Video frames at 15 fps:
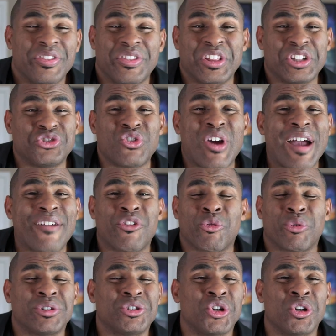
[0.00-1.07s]
The driver
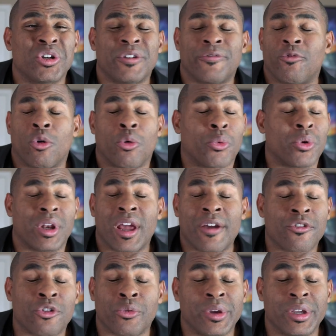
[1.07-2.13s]
returned it for
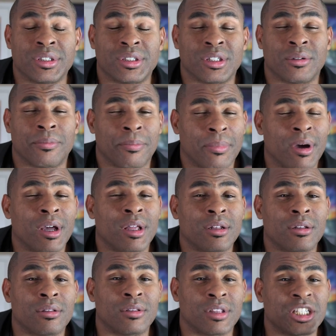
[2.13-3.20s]
whatever reason, but
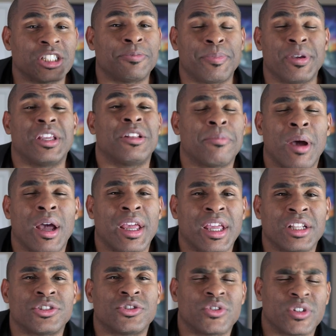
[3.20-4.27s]
this piqued my
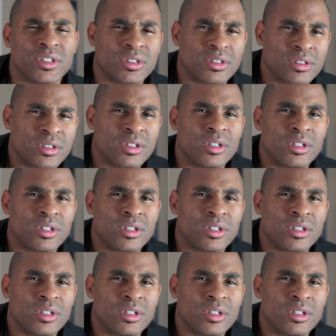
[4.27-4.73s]
interest.